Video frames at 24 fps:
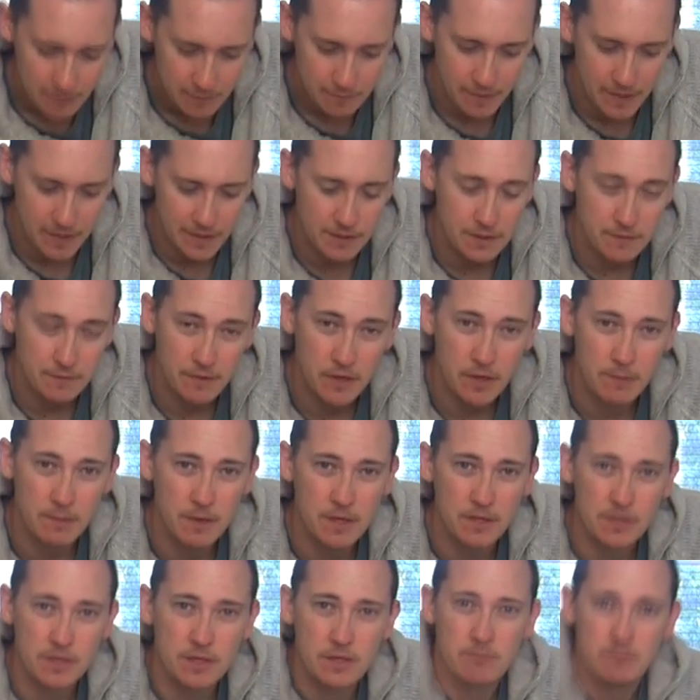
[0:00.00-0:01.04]
Thanks very
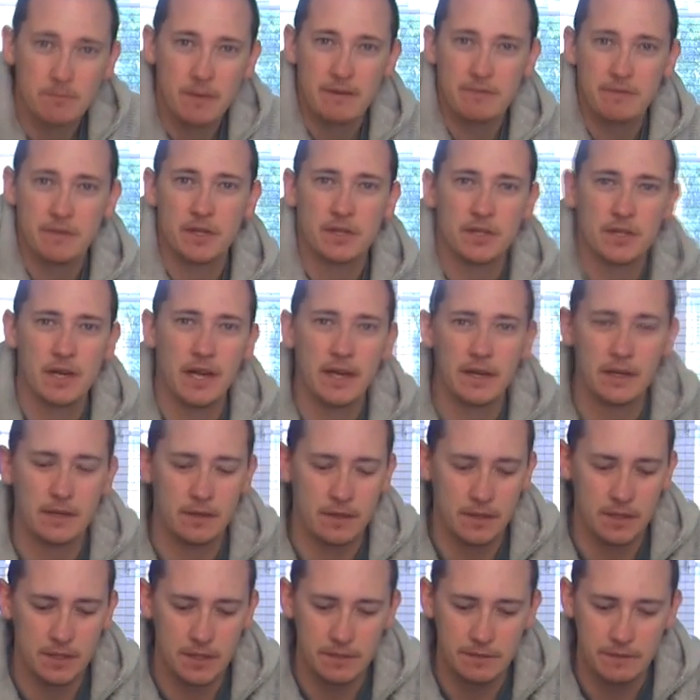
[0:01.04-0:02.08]
much to Maverick
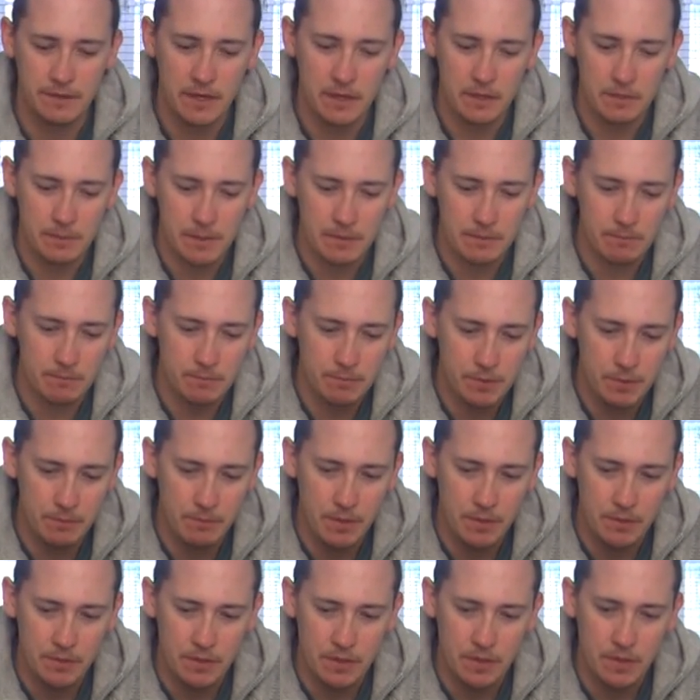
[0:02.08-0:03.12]
Slacklines for helping
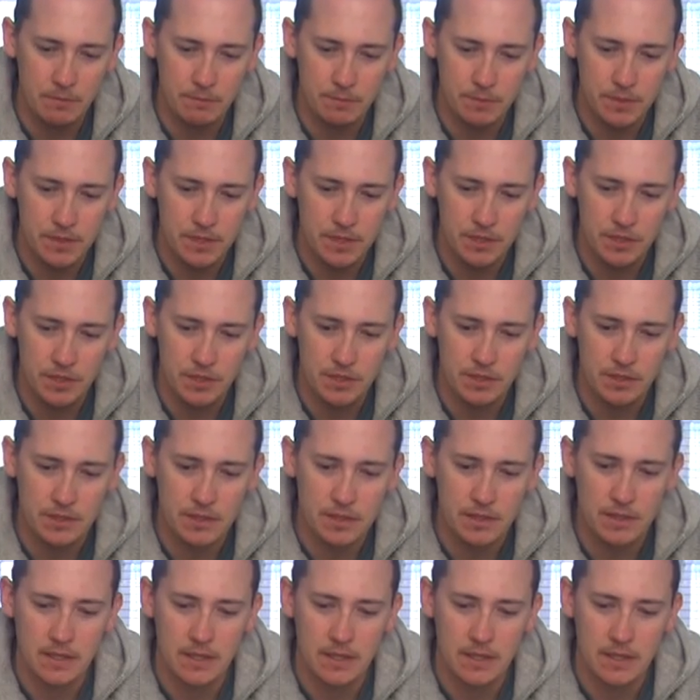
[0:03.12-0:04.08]
promote the competition.